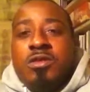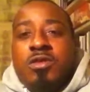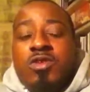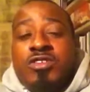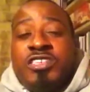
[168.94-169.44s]

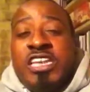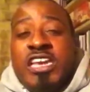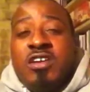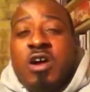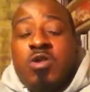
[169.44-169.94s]
you're
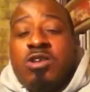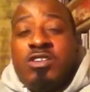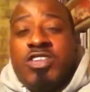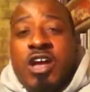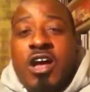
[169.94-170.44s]
still on
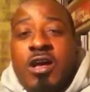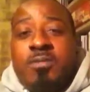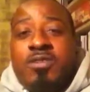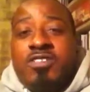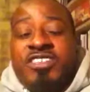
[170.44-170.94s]
your
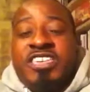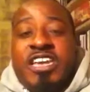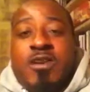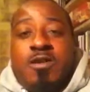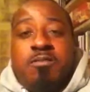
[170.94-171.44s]
job,
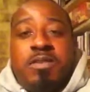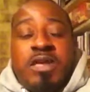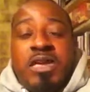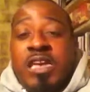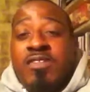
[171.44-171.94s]

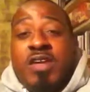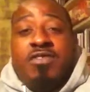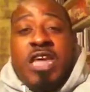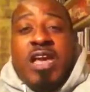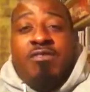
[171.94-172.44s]
even
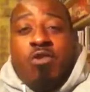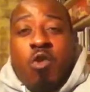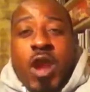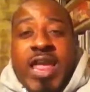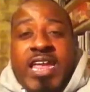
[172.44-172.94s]
if you have a
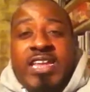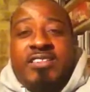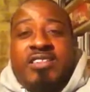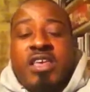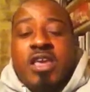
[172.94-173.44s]

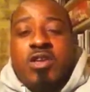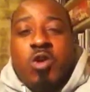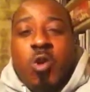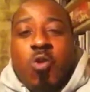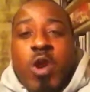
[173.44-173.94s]
raise,
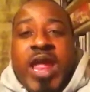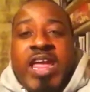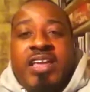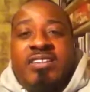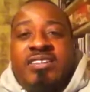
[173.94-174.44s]
your
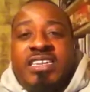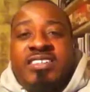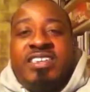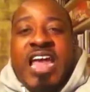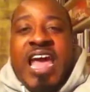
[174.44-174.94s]
raise
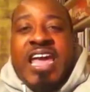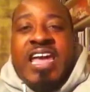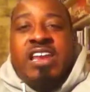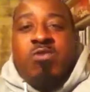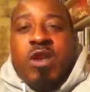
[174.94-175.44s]
is not
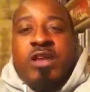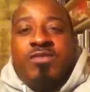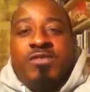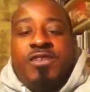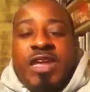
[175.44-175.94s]
at the rate
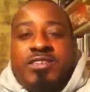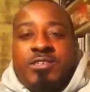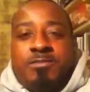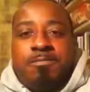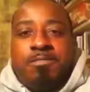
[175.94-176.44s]
of
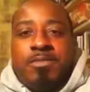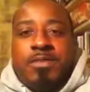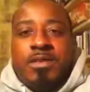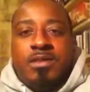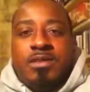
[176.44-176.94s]
inflation.
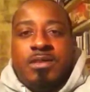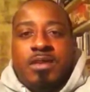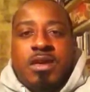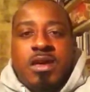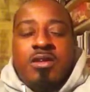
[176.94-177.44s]

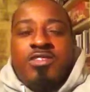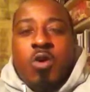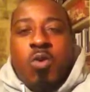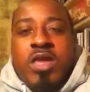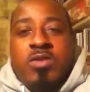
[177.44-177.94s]

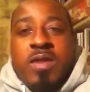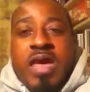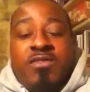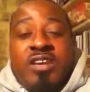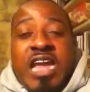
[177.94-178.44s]
So where you
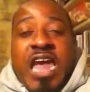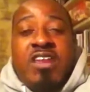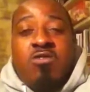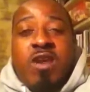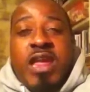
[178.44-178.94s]
may have
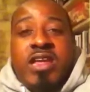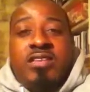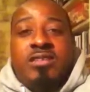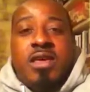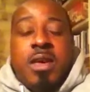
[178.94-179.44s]
gotten a
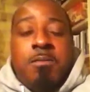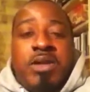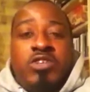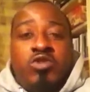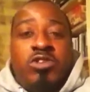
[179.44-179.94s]
raise,
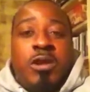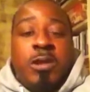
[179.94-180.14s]
but due to